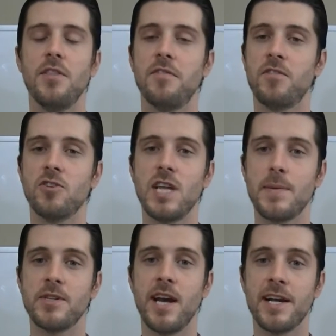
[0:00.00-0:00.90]
The first
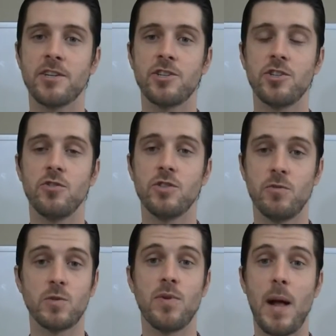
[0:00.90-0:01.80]
time you tied your shoes, it
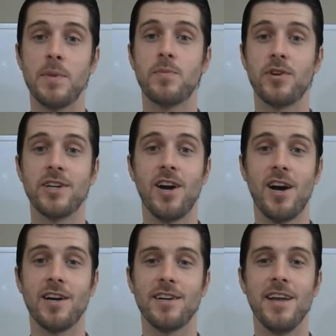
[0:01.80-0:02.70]
was probably pretty
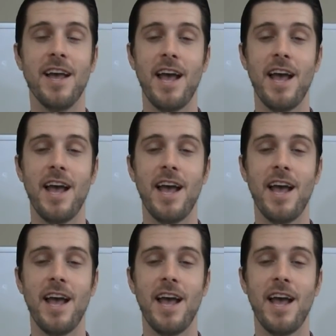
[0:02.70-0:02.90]
hard.